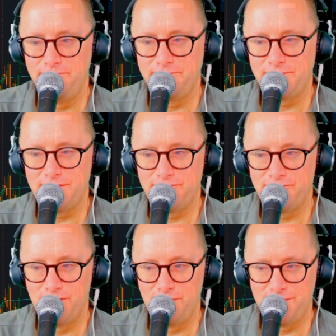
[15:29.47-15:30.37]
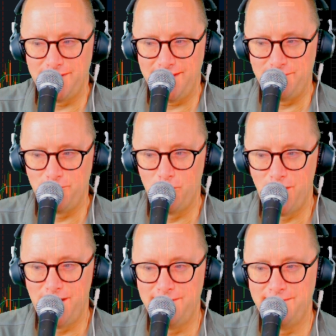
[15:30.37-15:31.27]
confirm that I had
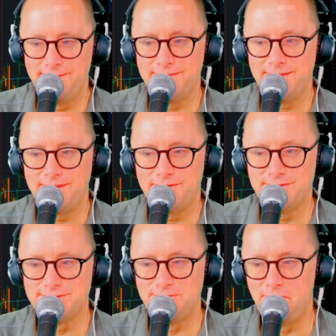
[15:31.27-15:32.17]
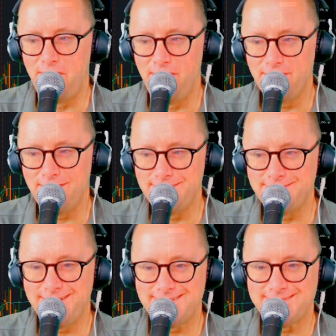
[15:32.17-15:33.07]
won the crystal ball
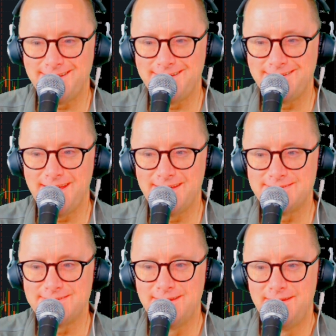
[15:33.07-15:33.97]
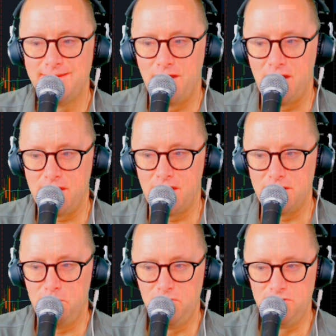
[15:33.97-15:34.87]
contest and got
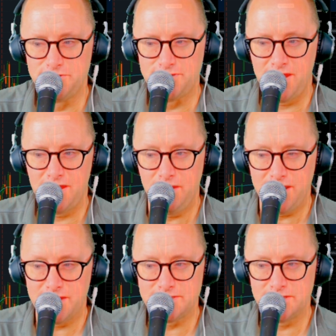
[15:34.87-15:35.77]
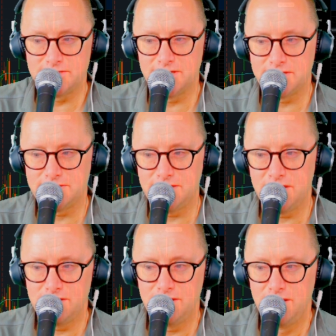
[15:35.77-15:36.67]
a bullseye guessing
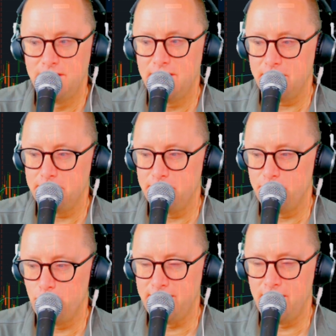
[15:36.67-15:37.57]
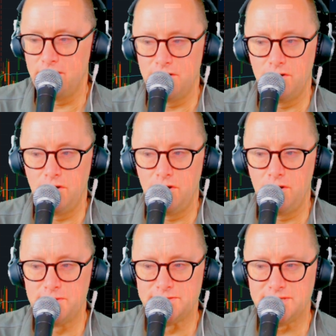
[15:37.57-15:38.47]
16. It went out
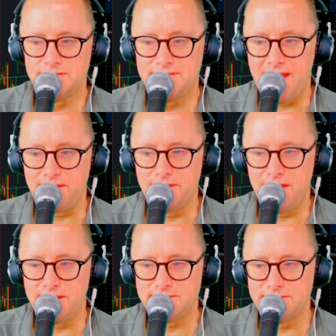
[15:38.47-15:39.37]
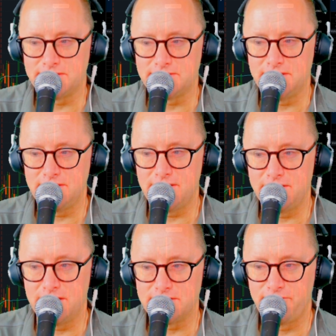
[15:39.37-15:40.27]
almost exactly at 16 that
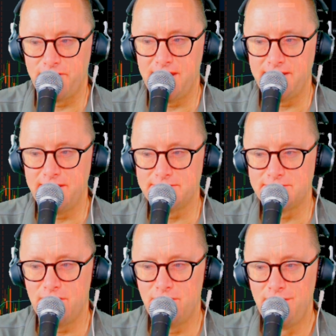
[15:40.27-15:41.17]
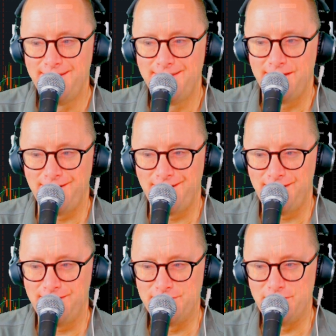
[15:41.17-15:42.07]
next Friday. So
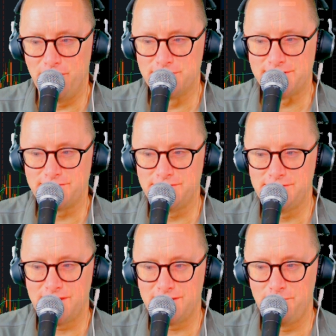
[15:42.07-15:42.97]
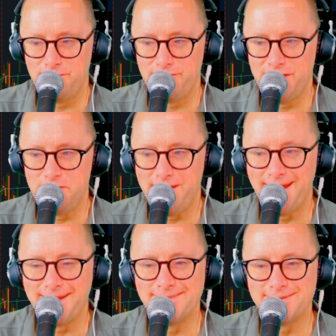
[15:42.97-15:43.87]
the host actually said I'm invited
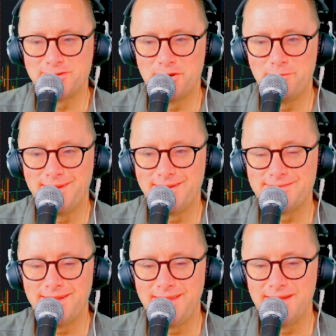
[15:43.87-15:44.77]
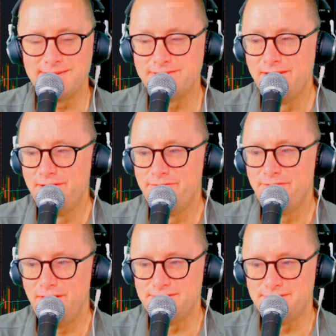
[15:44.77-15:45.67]
back on the show because I guessed
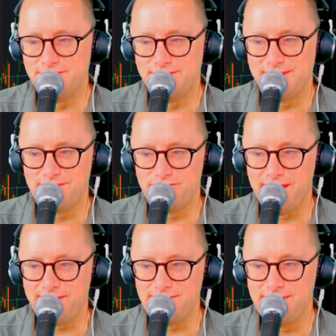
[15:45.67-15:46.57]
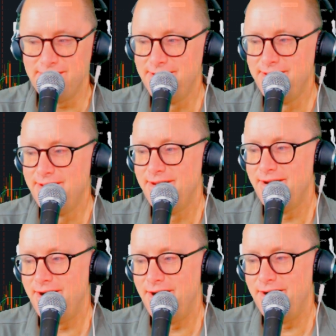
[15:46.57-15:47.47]
volatility correctly
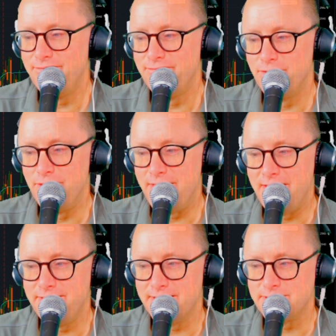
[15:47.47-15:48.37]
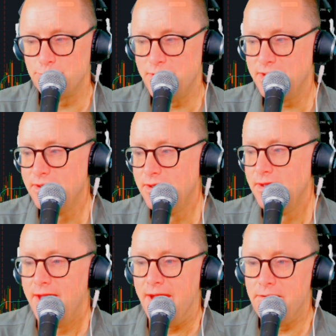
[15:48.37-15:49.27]
for that next week.
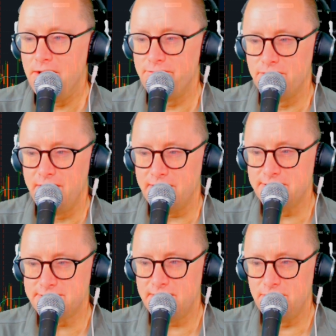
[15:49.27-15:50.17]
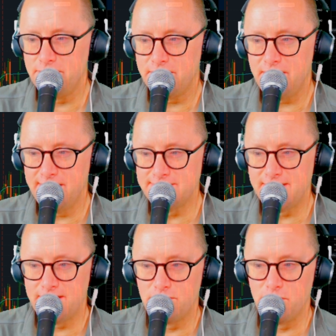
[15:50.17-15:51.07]
However, like I said, all the guys
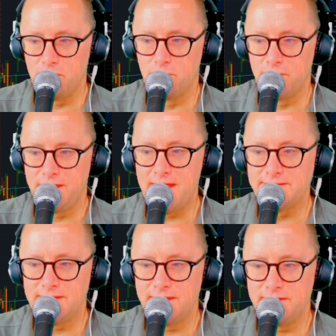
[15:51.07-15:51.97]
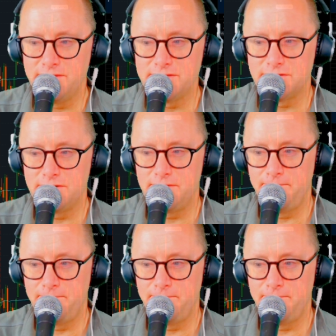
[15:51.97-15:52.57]
there were guessing, and these are